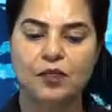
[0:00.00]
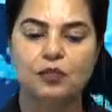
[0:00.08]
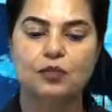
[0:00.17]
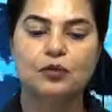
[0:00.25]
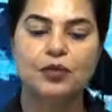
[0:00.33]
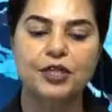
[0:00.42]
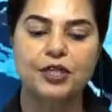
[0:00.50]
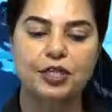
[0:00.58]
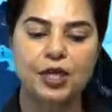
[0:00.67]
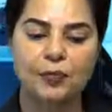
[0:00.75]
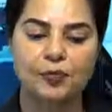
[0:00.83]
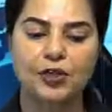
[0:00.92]
drawing
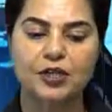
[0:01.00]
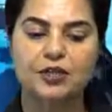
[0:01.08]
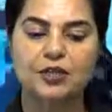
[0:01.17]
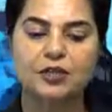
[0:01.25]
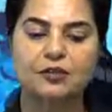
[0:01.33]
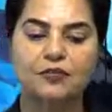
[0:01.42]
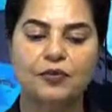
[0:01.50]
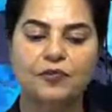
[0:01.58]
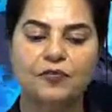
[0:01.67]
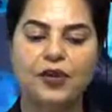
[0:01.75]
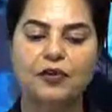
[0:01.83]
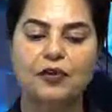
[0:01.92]
sharp criticism from
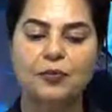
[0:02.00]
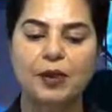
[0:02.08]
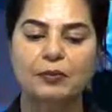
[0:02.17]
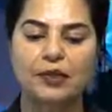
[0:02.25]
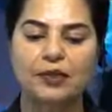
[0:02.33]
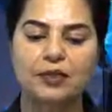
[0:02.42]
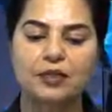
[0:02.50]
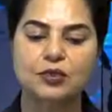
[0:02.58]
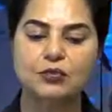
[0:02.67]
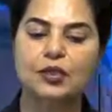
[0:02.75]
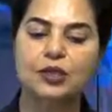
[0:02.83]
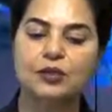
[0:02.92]
fellow Republicans
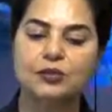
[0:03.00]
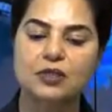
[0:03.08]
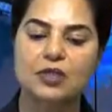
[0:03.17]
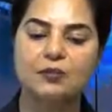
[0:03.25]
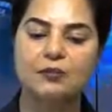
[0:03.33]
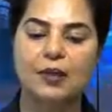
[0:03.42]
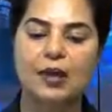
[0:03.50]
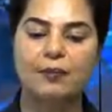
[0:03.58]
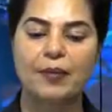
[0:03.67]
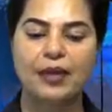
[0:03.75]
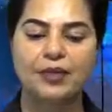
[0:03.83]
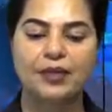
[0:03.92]
who accused him
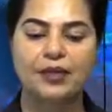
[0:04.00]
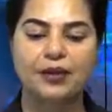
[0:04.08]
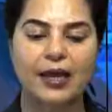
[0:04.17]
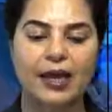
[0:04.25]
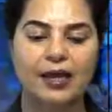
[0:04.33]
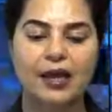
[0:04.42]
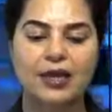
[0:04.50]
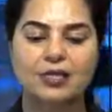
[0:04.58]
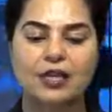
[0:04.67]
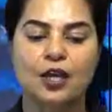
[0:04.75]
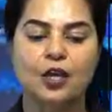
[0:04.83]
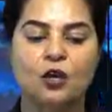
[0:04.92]
abandoning allies
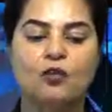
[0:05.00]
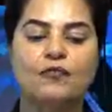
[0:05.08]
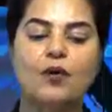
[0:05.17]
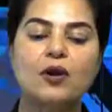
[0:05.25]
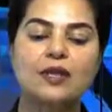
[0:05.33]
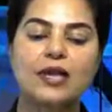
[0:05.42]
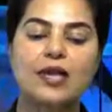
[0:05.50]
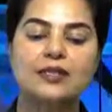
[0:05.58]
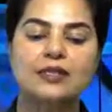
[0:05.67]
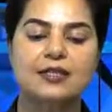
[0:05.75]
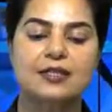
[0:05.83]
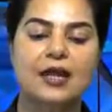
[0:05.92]
who fought
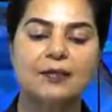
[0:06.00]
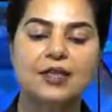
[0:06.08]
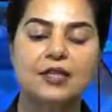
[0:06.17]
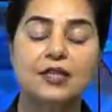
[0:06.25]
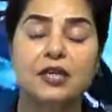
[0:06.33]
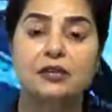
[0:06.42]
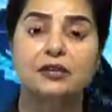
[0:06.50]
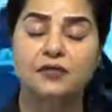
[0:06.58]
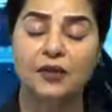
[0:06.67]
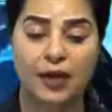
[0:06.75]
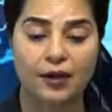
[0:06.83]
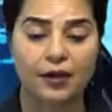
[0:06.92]
against Islamic State of
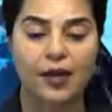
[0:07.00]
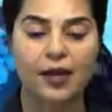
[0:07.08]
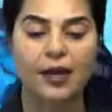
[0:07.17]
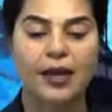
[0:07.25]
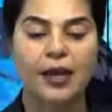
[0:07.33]
Iraq